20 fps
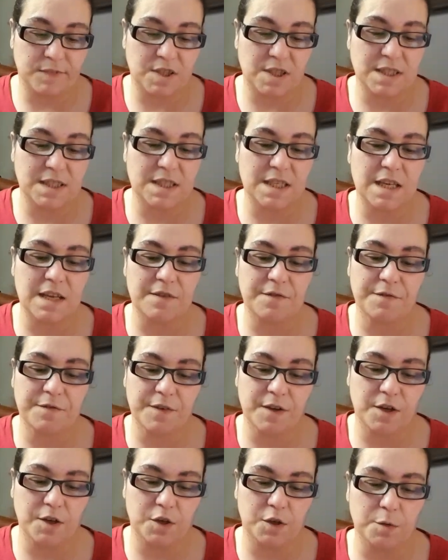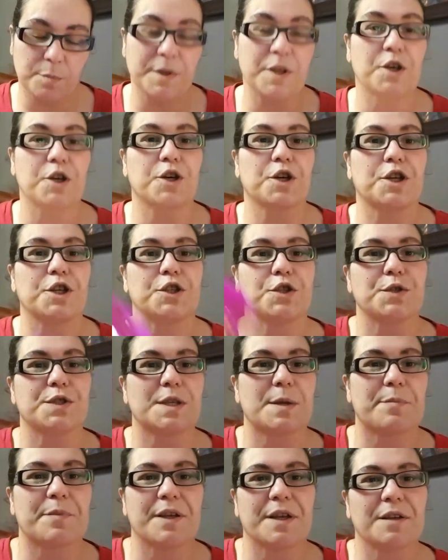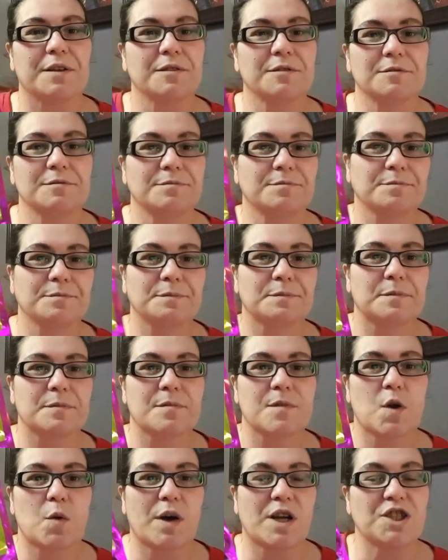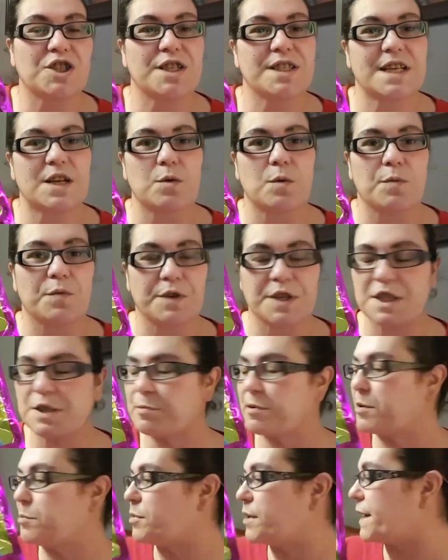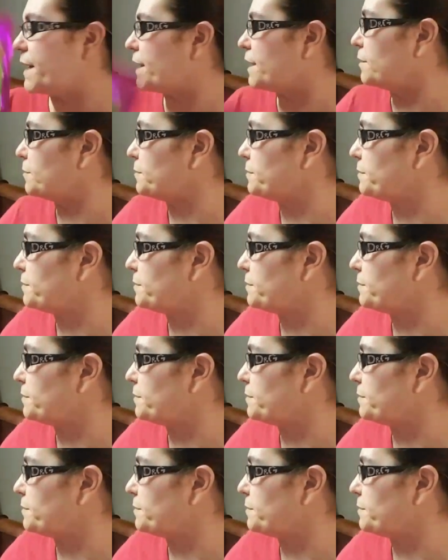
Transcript: to see if, you know, me and her could do something while she's at home for the spring break.